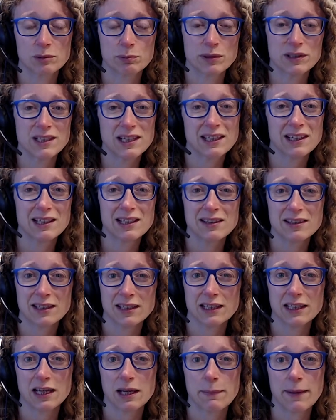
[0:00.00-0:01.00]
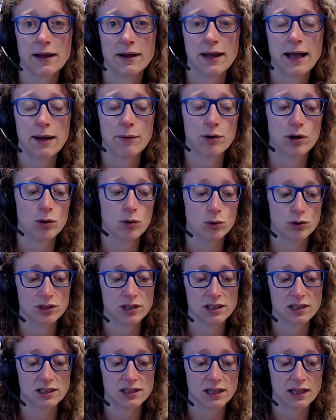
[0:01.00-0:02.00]
particularly thinking about our
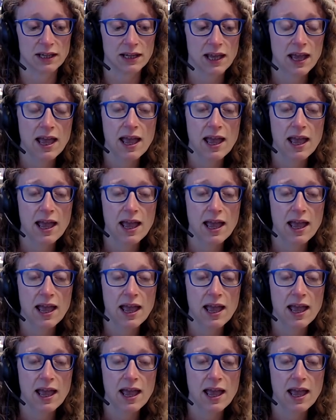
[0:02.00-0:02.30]
autistic